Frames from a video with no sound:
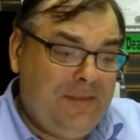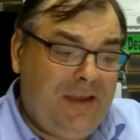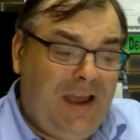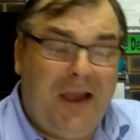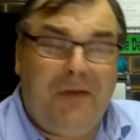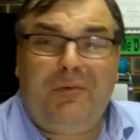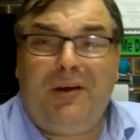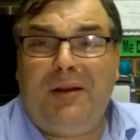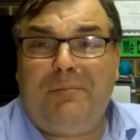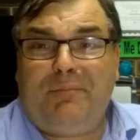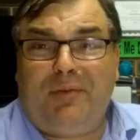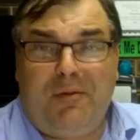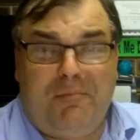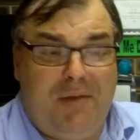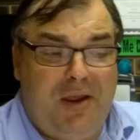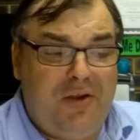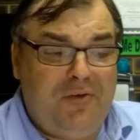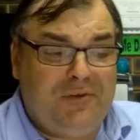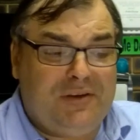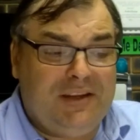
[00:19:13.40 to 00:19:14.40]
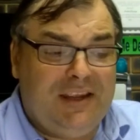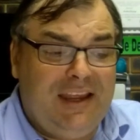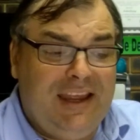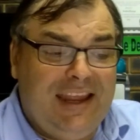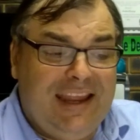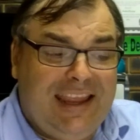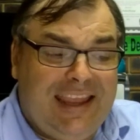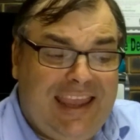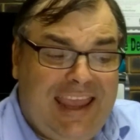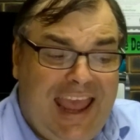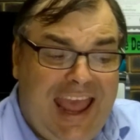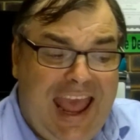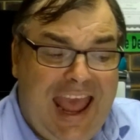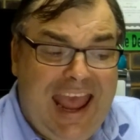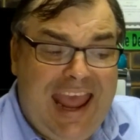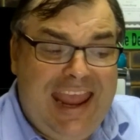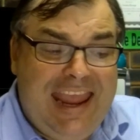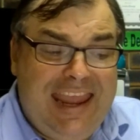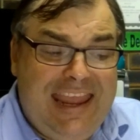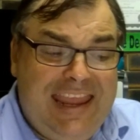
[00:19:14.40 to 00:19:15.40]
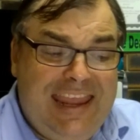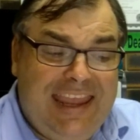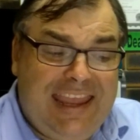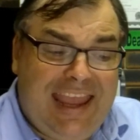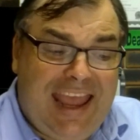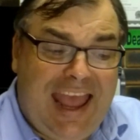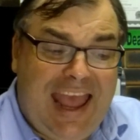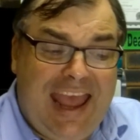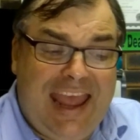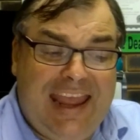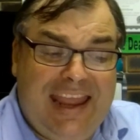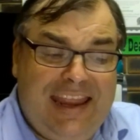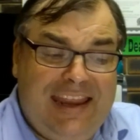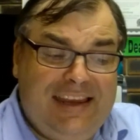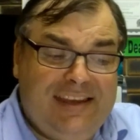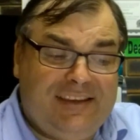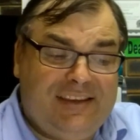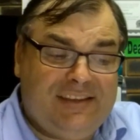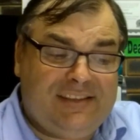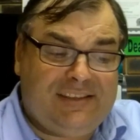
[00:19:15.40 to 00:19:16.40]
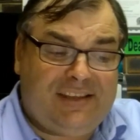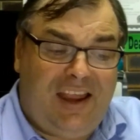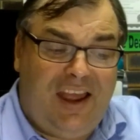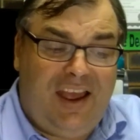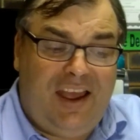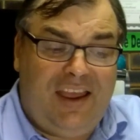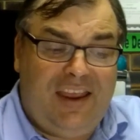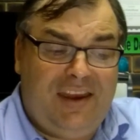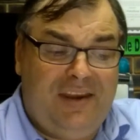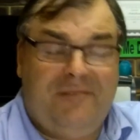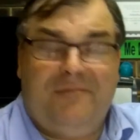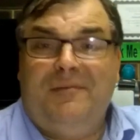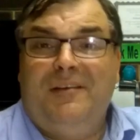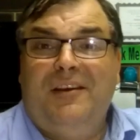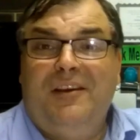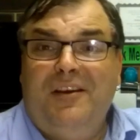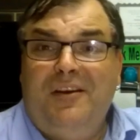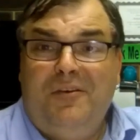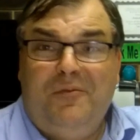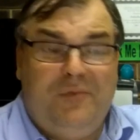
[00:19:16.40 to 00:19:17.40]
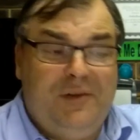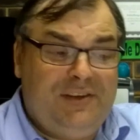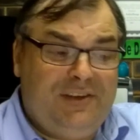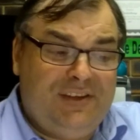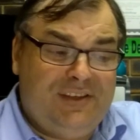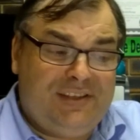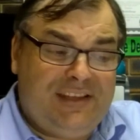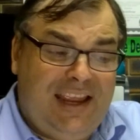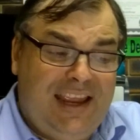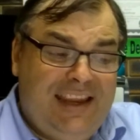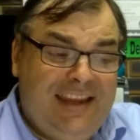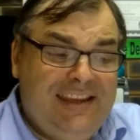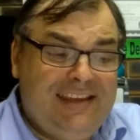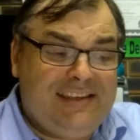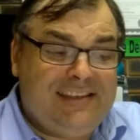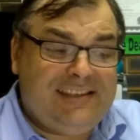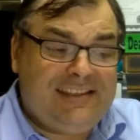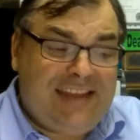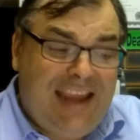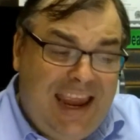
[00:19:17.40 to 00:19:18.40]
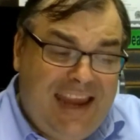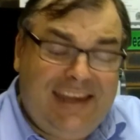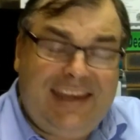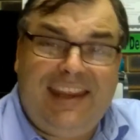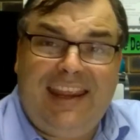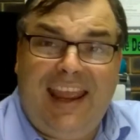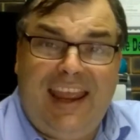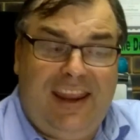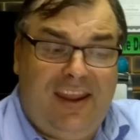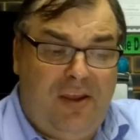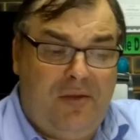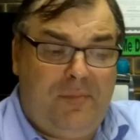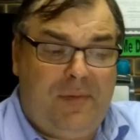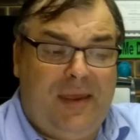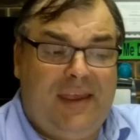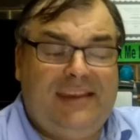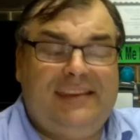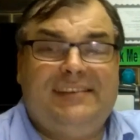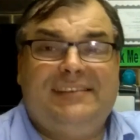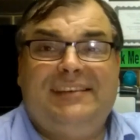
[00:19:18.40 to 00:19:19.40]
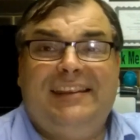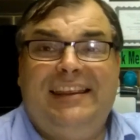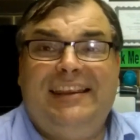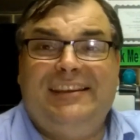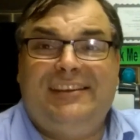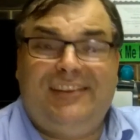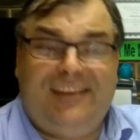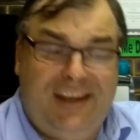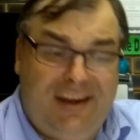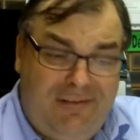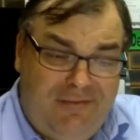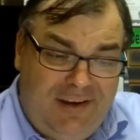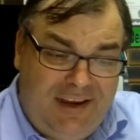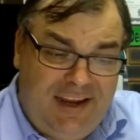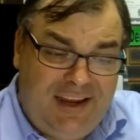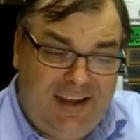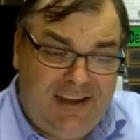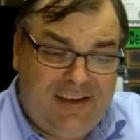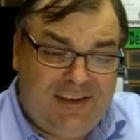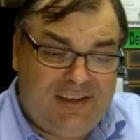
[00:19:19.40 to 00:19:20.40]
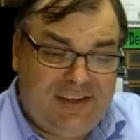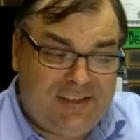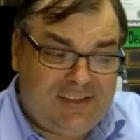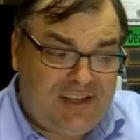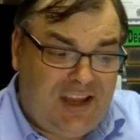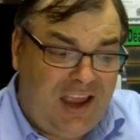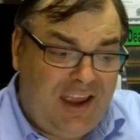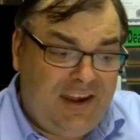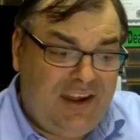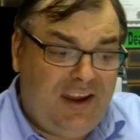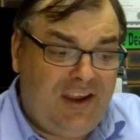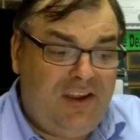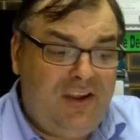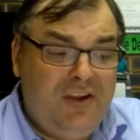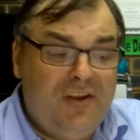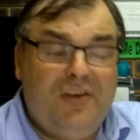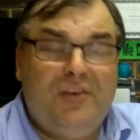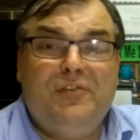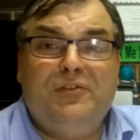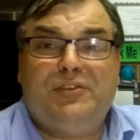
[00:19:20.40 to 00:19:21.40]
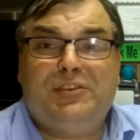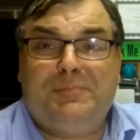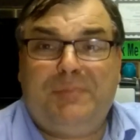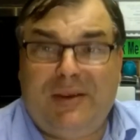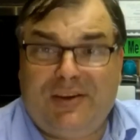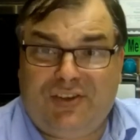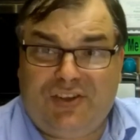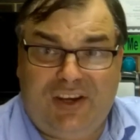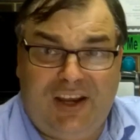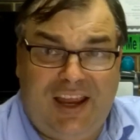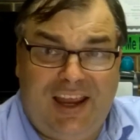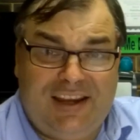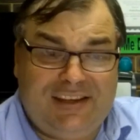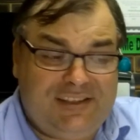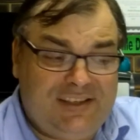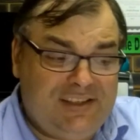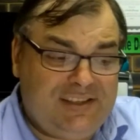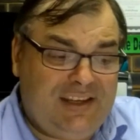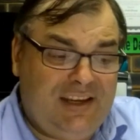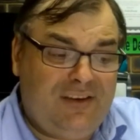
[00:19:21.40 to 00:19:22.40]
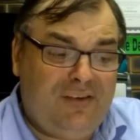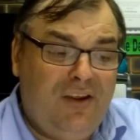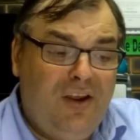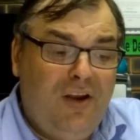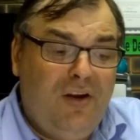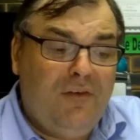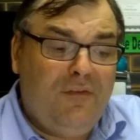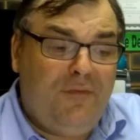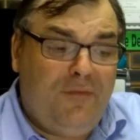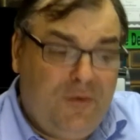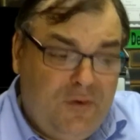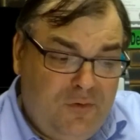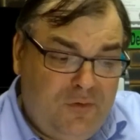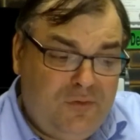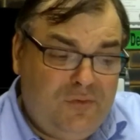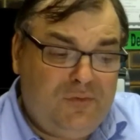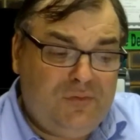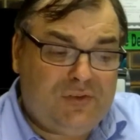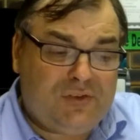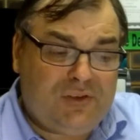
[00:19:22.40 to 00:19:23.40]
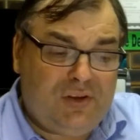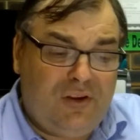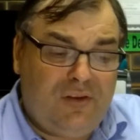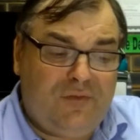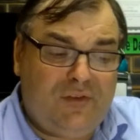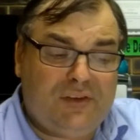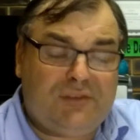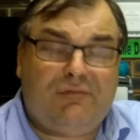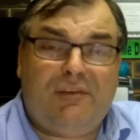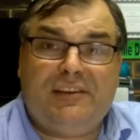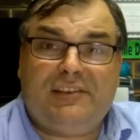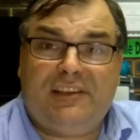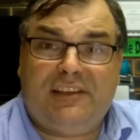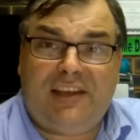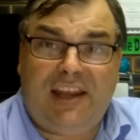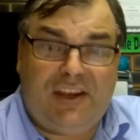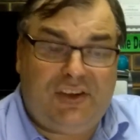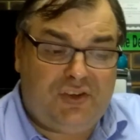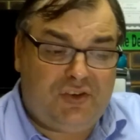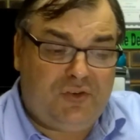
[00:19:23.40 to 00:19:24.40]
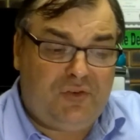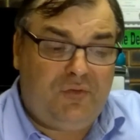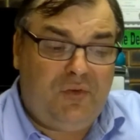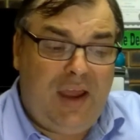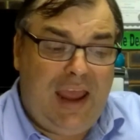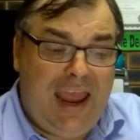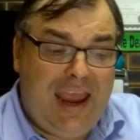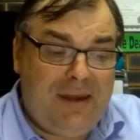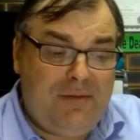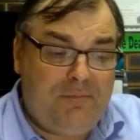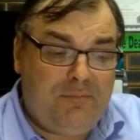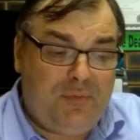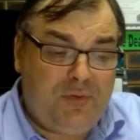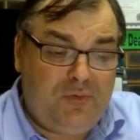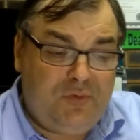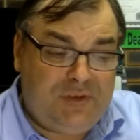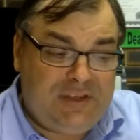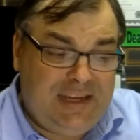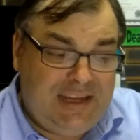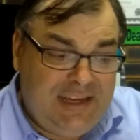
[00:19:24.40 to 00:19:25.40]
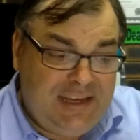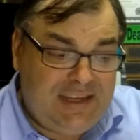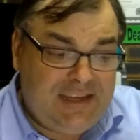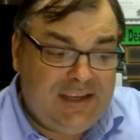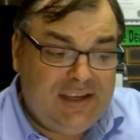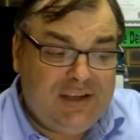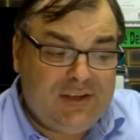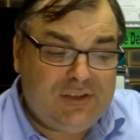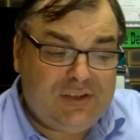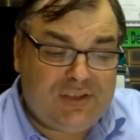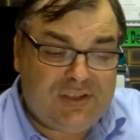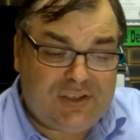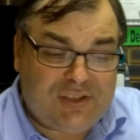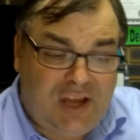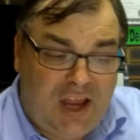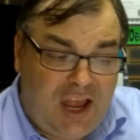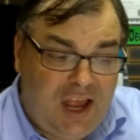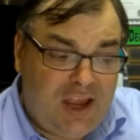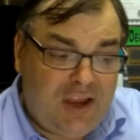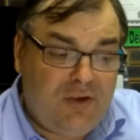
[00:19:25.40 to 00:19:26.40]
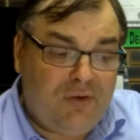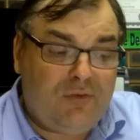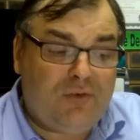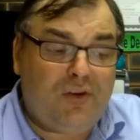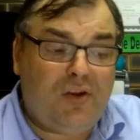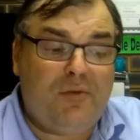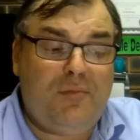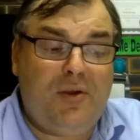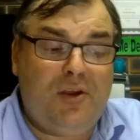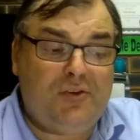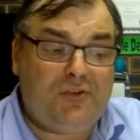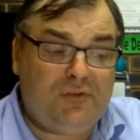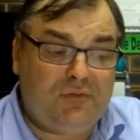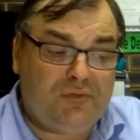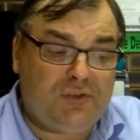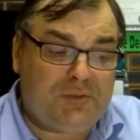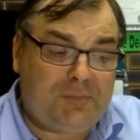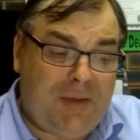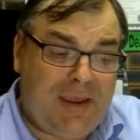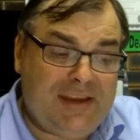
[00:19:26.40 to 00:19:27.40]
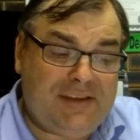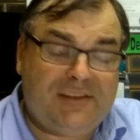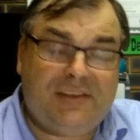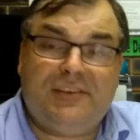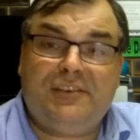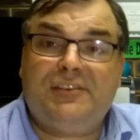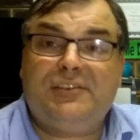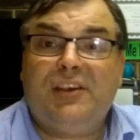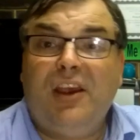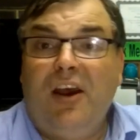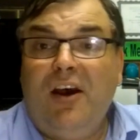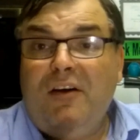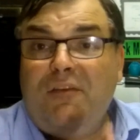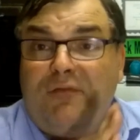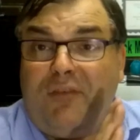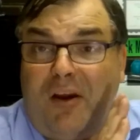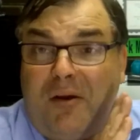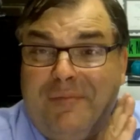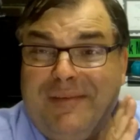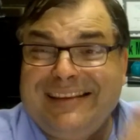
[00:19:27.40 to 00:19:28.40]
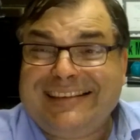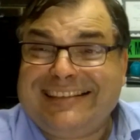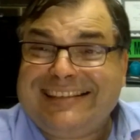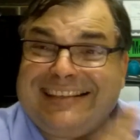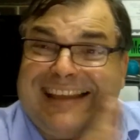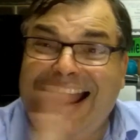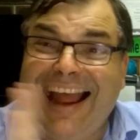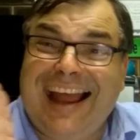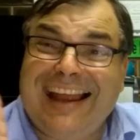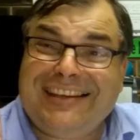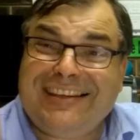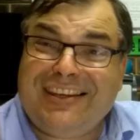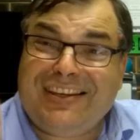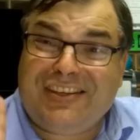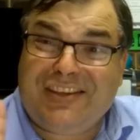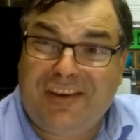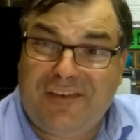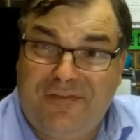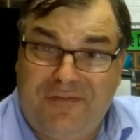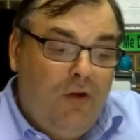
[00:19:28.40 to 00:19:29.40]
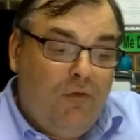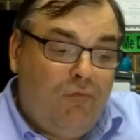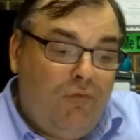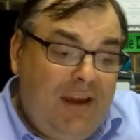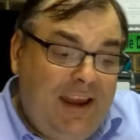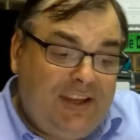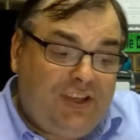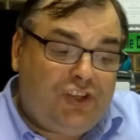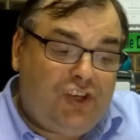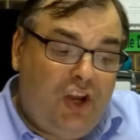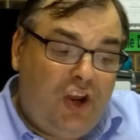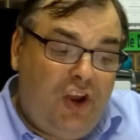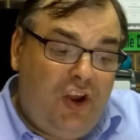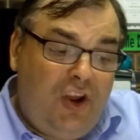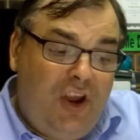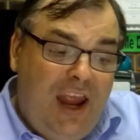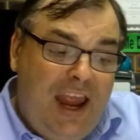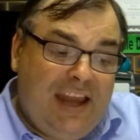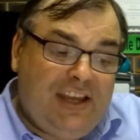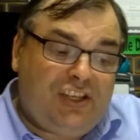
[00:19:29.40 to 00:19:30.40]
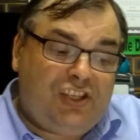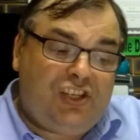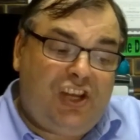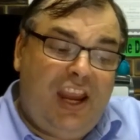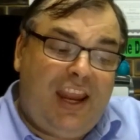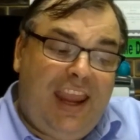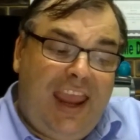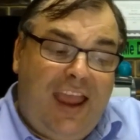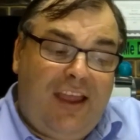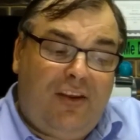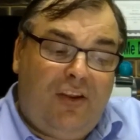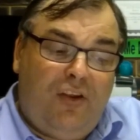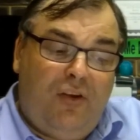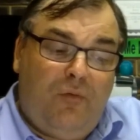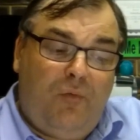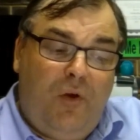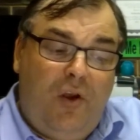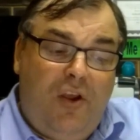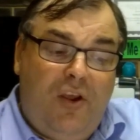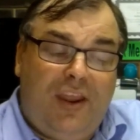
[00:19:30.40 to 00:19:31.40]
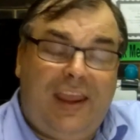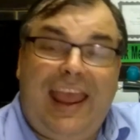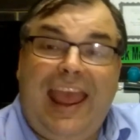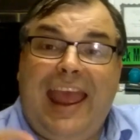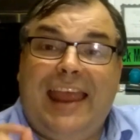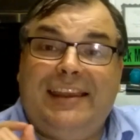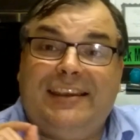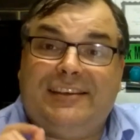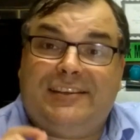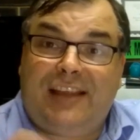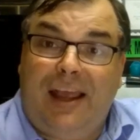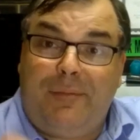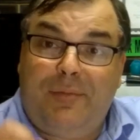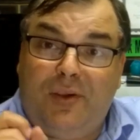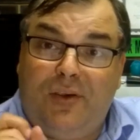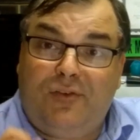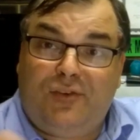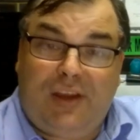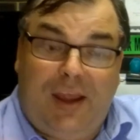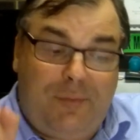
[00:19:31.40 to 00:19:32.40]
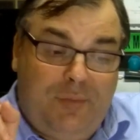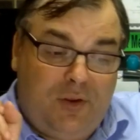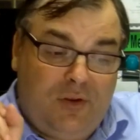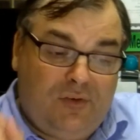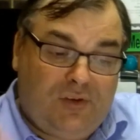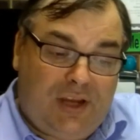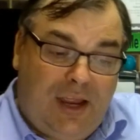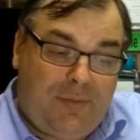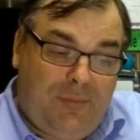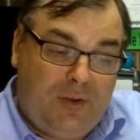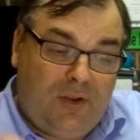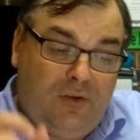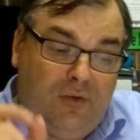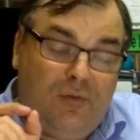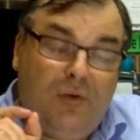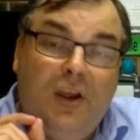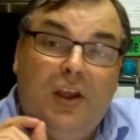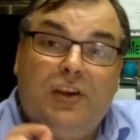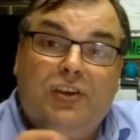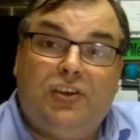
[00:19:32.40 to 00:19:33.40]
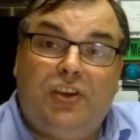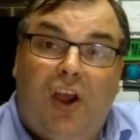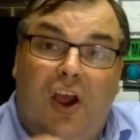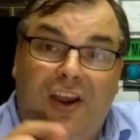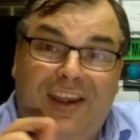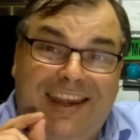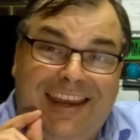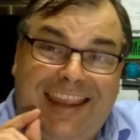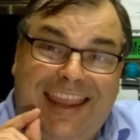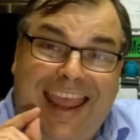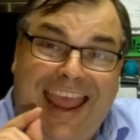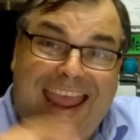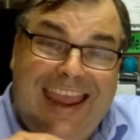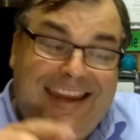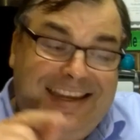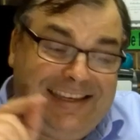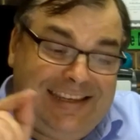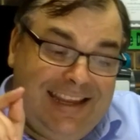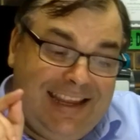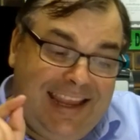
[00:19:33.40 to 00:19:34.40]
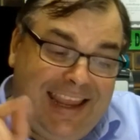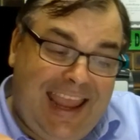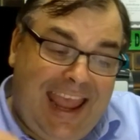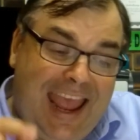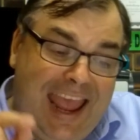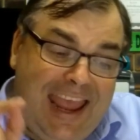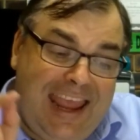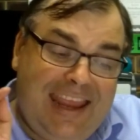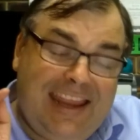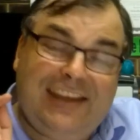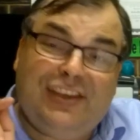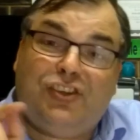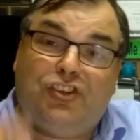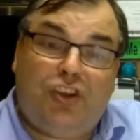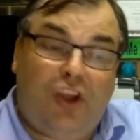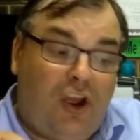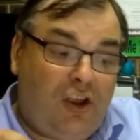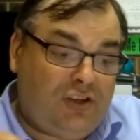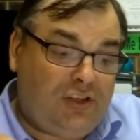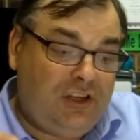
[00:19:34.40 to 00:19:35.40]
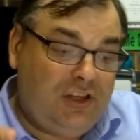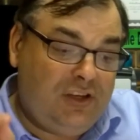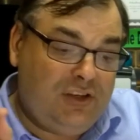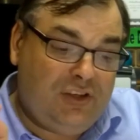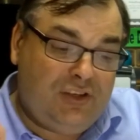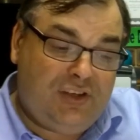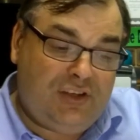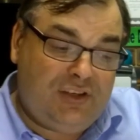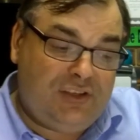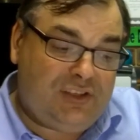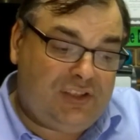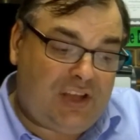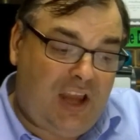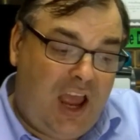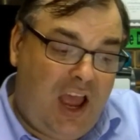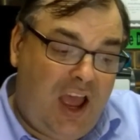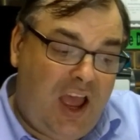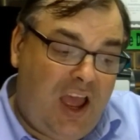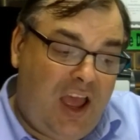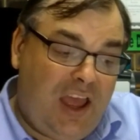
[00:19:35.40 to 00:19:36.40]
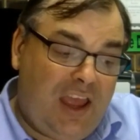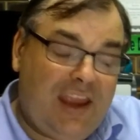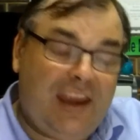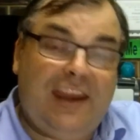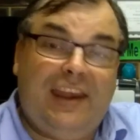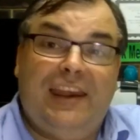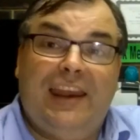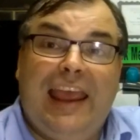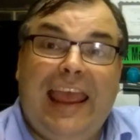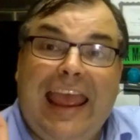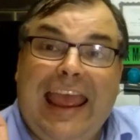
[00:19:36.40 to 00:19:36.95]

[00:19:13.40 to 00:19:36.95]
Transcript: I want to promote KK Design, which is a San Diego-based interior designer who specializes in full-service residential and boutique-style commercial spaces from start to finish. Reach her and check out her work at www.katek.design.